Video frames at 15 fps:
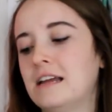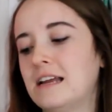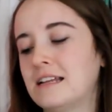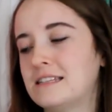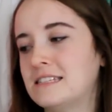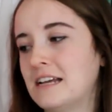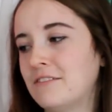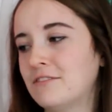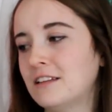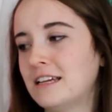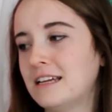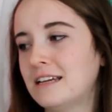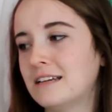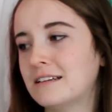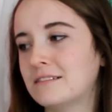It's
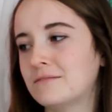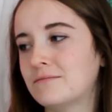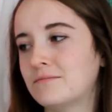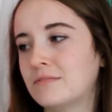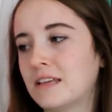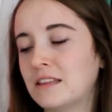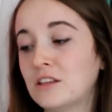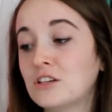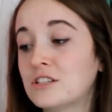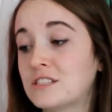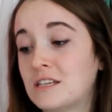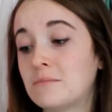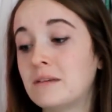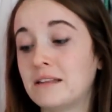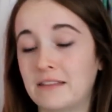definitely, it looks
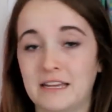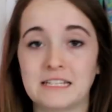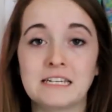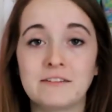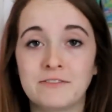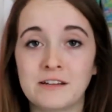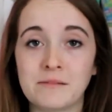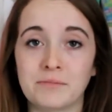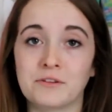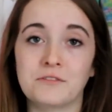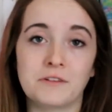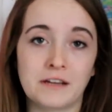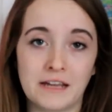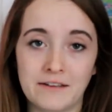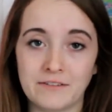to me like Tiffany blue.
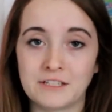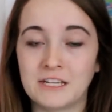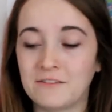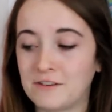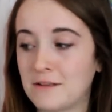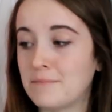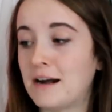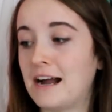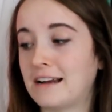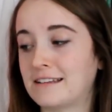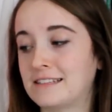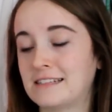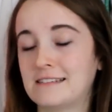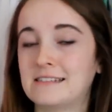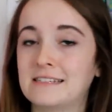Like I have a Tiffany
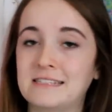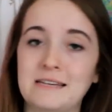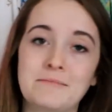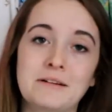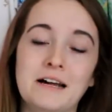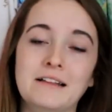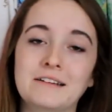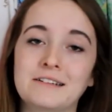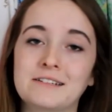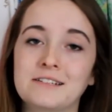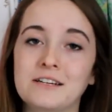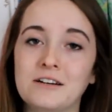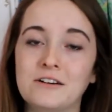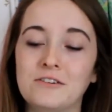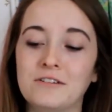box and it's the same color.
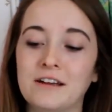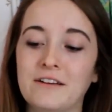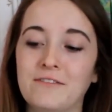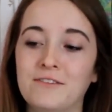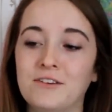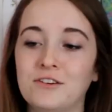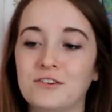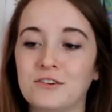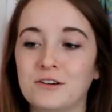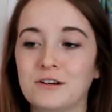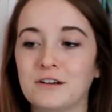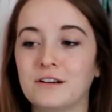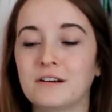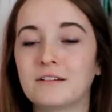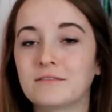So if
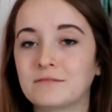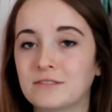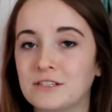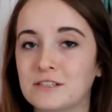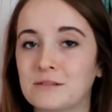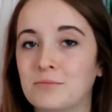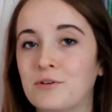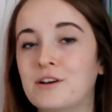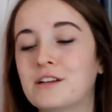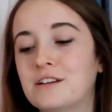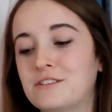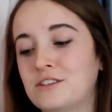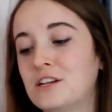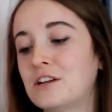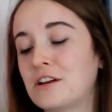you're disappointed
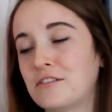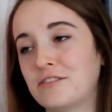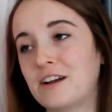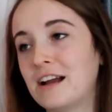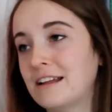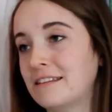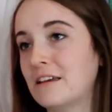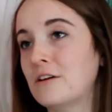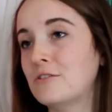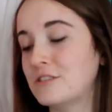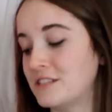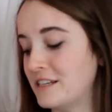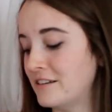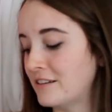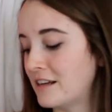because you cannot find the Eau de
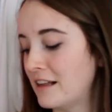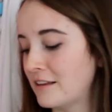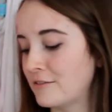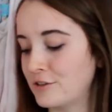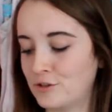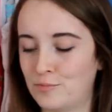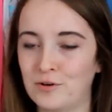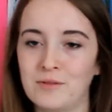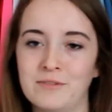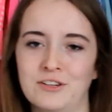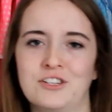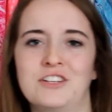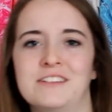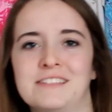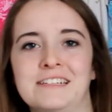Nil color, which pretty
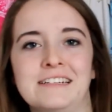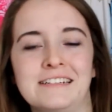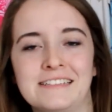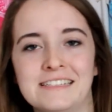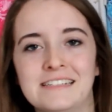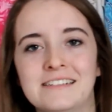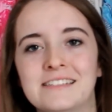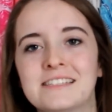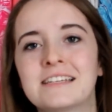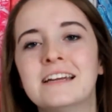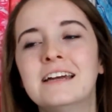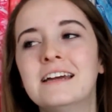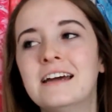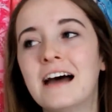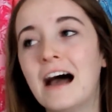much doesn't exist,
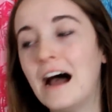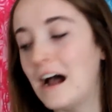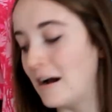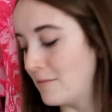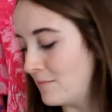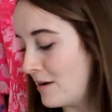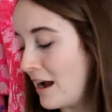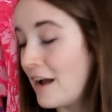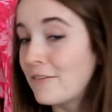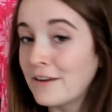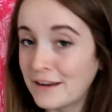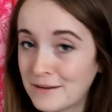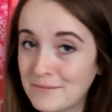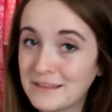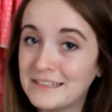I
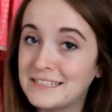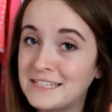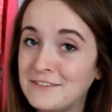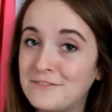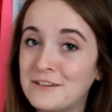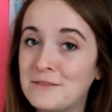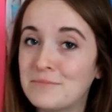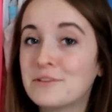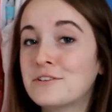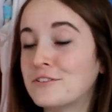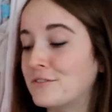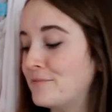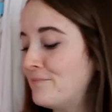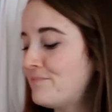recommend the Tiffany blue.